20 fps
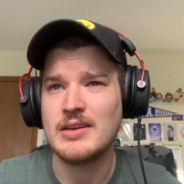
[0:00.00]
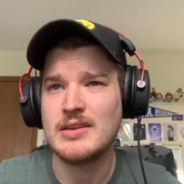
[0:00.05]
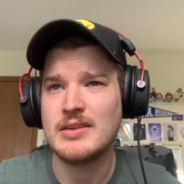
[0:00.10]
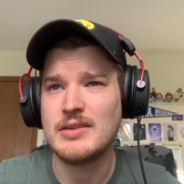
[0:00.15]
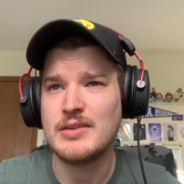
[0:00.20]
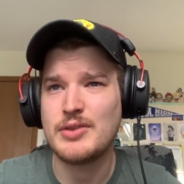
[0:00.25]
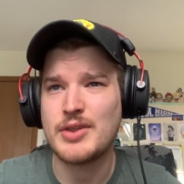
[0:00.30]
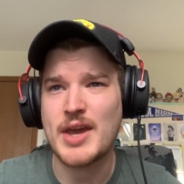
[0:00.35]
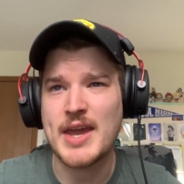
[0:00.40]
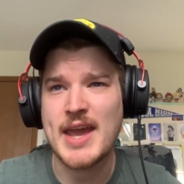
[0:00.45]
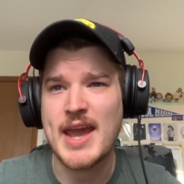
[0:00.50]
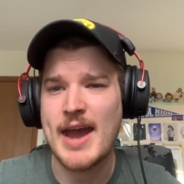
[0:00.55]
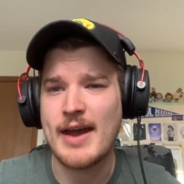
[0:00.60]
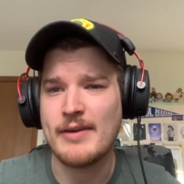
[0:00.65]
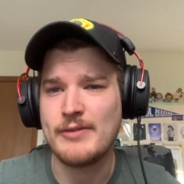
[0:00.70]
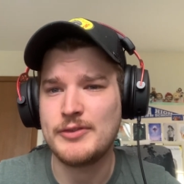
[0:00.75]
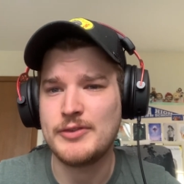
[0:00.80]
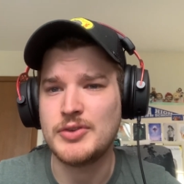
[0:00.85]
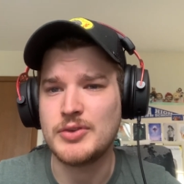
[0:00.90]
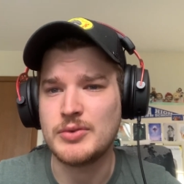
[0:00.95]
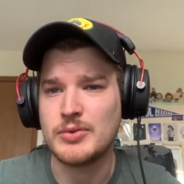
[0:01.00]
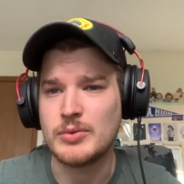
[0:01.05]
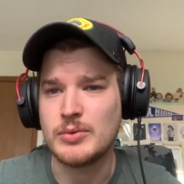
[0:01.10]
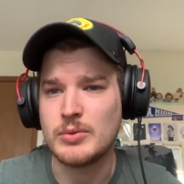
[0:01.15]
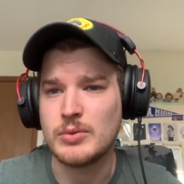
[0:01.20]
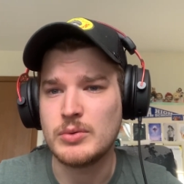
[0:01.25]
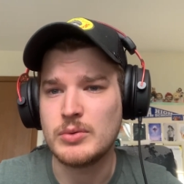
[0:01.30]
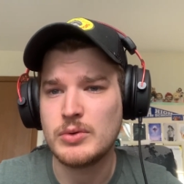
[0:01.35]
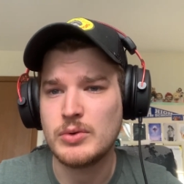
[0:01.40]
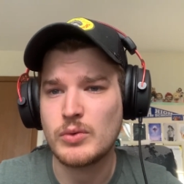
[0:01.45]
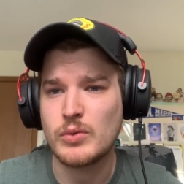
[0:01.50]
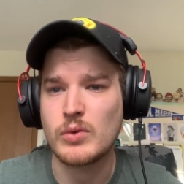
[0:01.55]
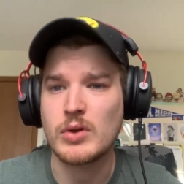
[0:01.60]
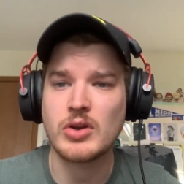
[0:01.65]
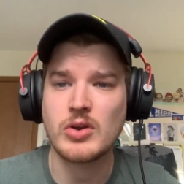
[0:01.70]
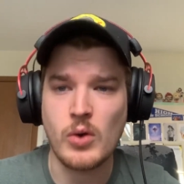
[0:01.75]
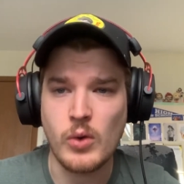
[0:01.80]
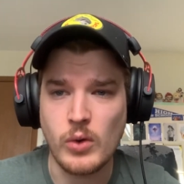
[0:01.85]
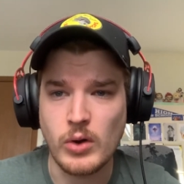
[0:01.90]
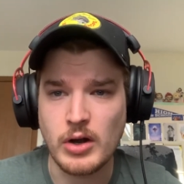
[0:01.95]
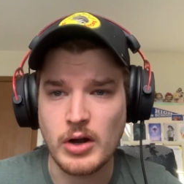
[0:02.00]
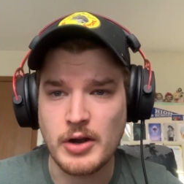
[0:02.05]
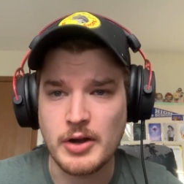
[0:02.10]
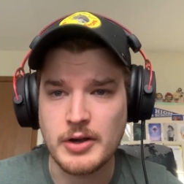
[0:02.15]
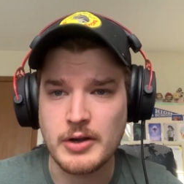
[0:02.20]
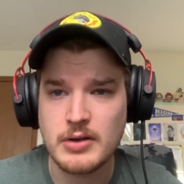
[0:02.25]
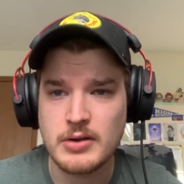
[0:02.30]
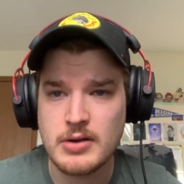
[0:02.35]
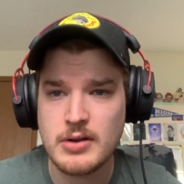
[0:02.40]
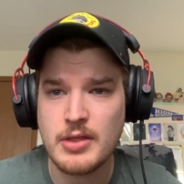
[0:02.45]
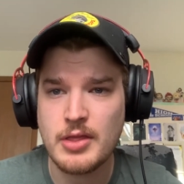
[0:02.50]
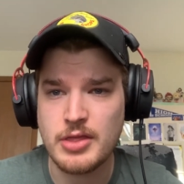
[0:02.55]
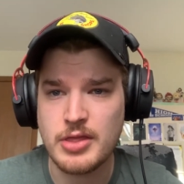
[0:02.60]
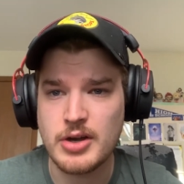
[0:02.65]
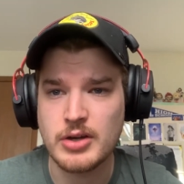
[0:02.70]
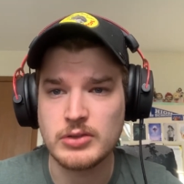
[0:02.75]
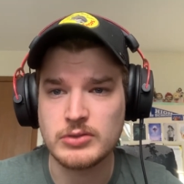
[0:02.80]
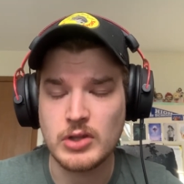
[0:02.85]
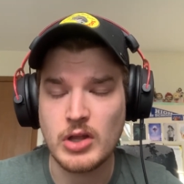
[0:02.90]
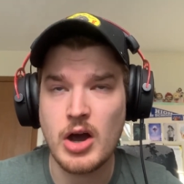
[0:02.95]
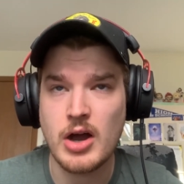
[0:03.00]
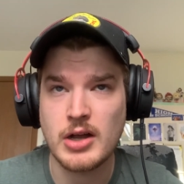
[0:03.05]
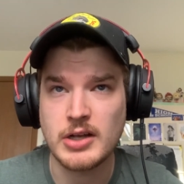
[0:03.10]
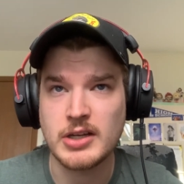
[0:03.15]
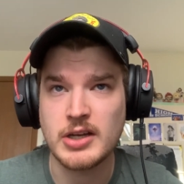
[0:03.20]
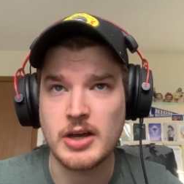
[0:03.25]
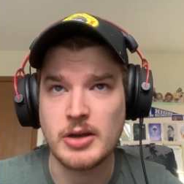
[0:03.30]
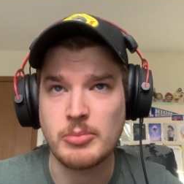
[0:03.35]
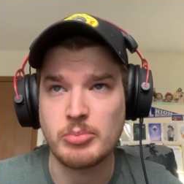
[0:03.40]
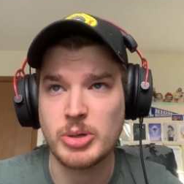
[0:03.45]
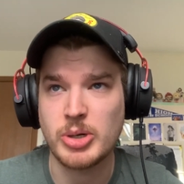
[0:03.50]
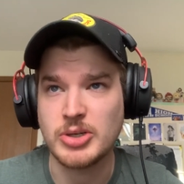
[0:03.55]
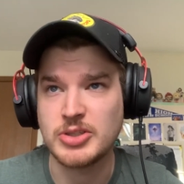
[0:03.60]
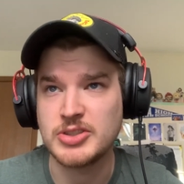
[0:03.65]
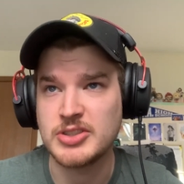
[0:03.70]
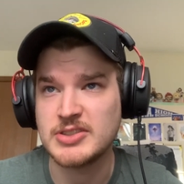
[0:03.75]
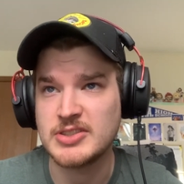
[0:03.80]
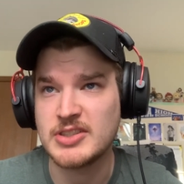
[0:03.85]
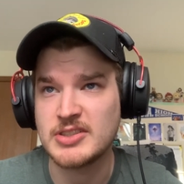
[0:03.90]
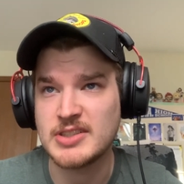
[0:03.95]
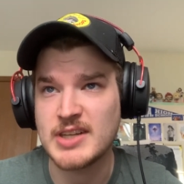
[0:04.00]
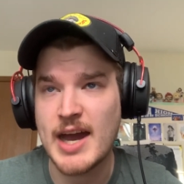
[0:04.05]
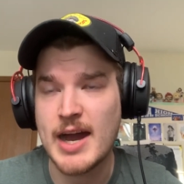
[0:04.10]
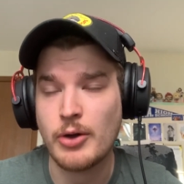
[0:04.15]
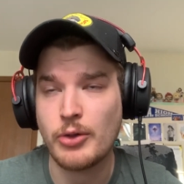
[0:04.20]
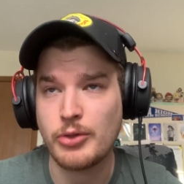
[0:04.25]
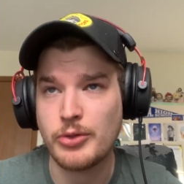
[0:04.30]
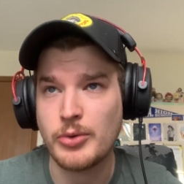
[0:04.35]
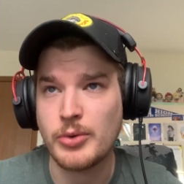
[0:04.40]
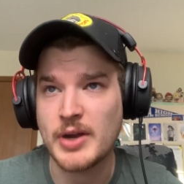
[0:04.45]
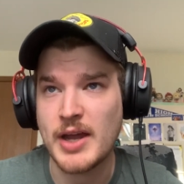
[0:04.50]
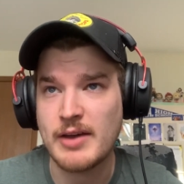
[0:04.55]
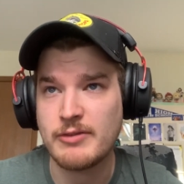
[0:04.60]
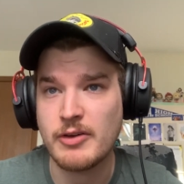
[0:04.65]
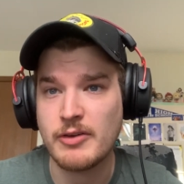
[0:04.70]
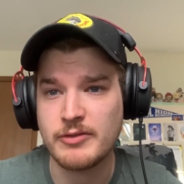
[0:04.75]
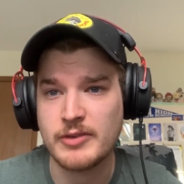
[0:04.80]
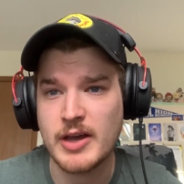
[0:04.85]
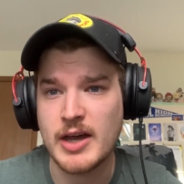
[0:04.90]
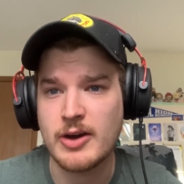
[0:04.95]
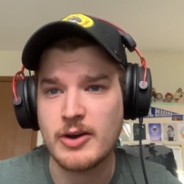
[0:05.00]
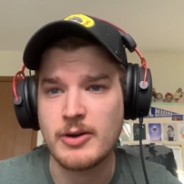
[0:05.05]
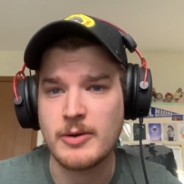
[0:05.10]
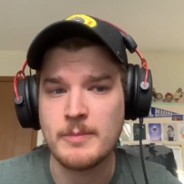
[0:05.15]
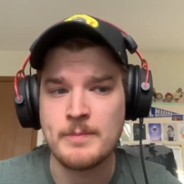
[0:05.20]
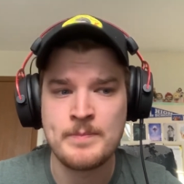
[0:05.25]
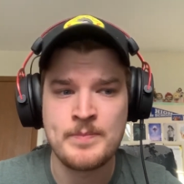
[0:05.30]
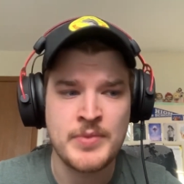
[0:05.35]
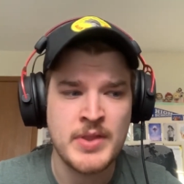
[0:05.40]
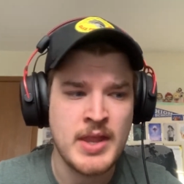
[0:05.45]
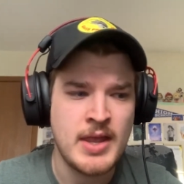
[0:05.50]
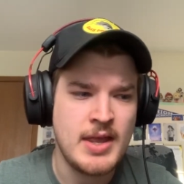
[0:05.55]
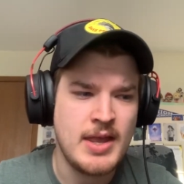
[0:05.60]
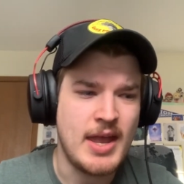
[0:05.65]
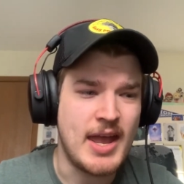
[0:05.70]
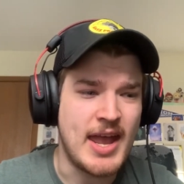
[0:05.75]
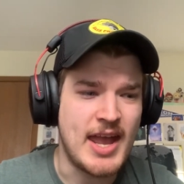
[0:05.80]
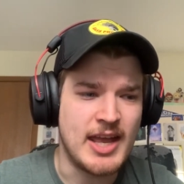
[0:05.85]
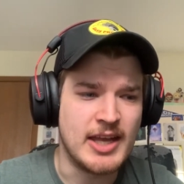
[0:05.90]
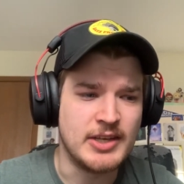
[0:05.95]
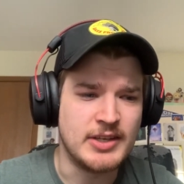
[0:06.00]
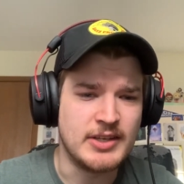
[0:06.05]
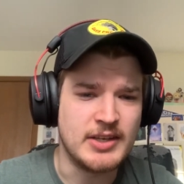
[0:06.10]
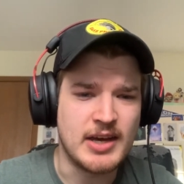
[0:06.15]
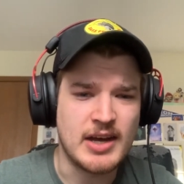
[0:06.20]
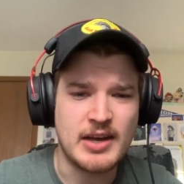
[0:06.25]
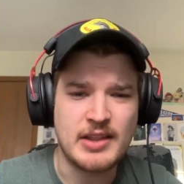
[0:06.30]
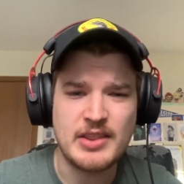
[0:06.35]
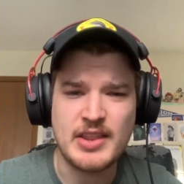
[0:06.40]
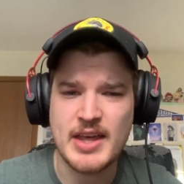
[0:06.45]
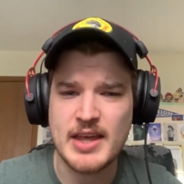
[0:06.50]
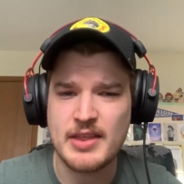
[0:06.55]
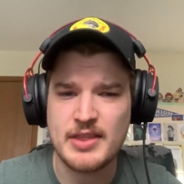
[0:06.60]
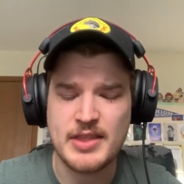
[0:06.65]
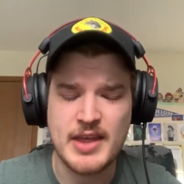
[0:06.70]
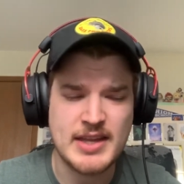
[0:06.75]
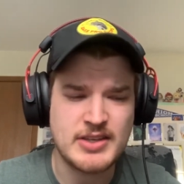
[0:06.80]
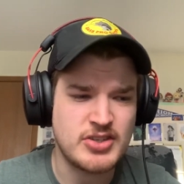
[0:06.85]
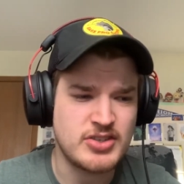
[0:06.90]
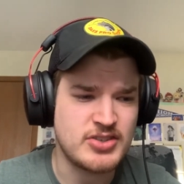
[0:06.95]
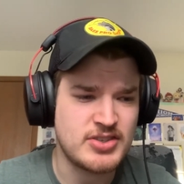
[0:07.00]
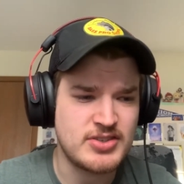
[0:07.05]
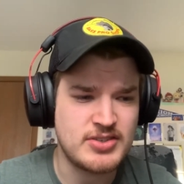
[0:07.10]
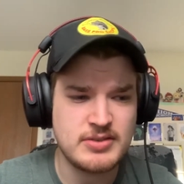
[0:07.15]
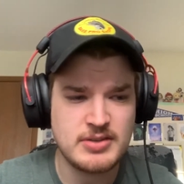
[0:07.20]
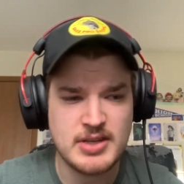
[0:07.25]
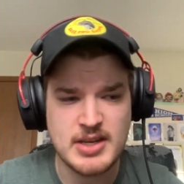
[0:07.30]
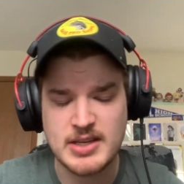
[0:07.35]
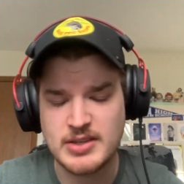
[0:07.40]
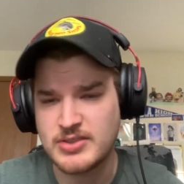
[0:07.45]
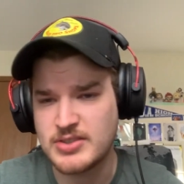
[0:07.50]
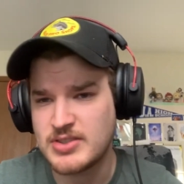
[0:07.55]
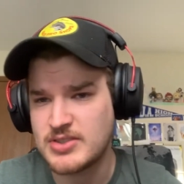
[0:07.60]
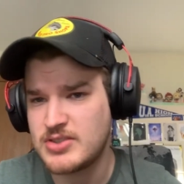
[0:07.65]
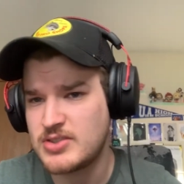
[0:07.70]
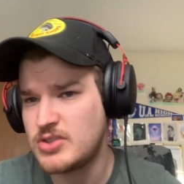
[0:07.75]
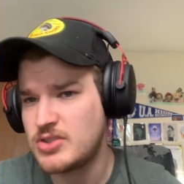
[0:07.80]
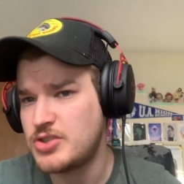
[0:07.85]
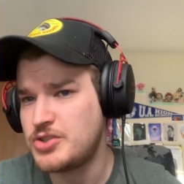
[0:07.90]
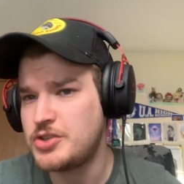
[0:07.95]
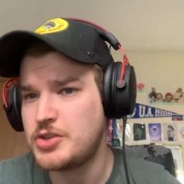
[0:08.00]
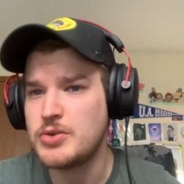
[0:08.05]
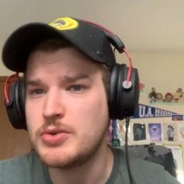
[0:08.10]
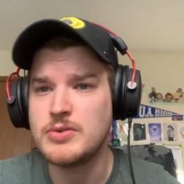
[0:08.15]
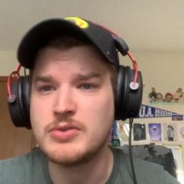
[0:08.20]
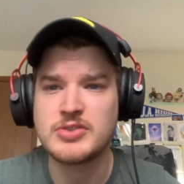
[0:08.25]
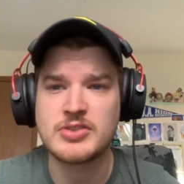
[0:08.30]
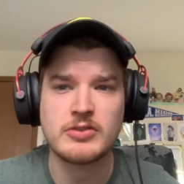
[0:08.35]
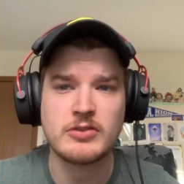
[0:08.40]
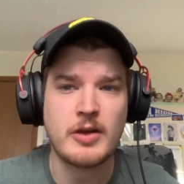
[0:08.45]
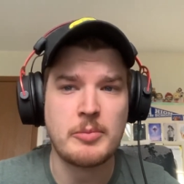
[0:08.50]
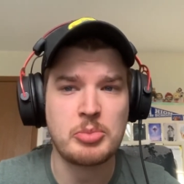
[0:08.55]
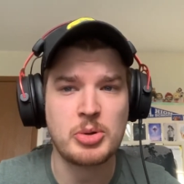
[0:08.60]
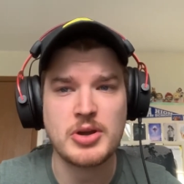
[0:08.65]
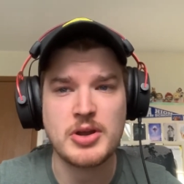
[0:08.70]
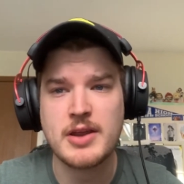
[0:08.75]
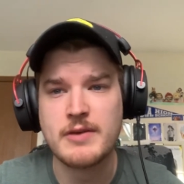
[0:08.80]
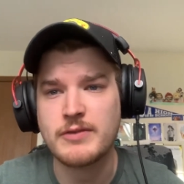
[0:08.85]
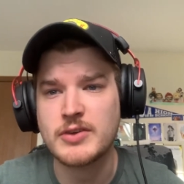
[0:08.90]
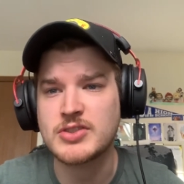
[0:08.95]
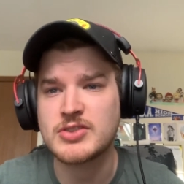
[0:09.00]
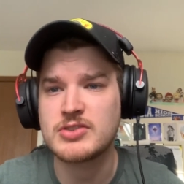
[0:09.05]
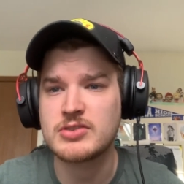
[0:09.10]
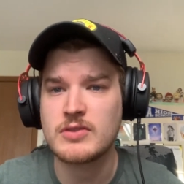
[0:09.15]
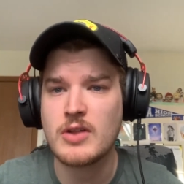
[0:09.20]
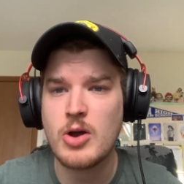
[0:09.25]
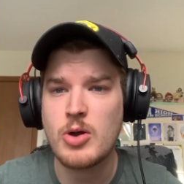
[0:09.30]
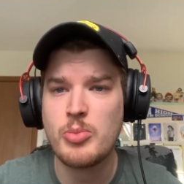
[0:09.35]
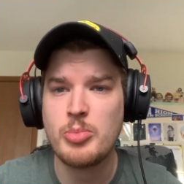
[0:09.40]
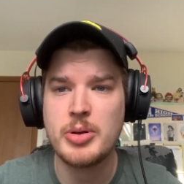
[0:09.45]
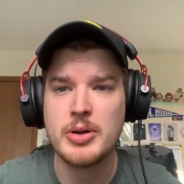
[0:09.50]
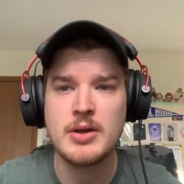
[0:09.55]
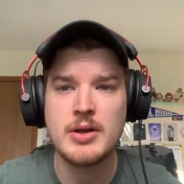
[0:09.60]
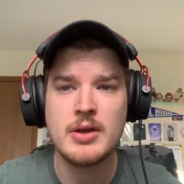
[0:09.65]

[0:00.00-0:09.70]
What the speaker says: they have to record their long gun purchases now through an FFL. And that just is too slippery of a slope.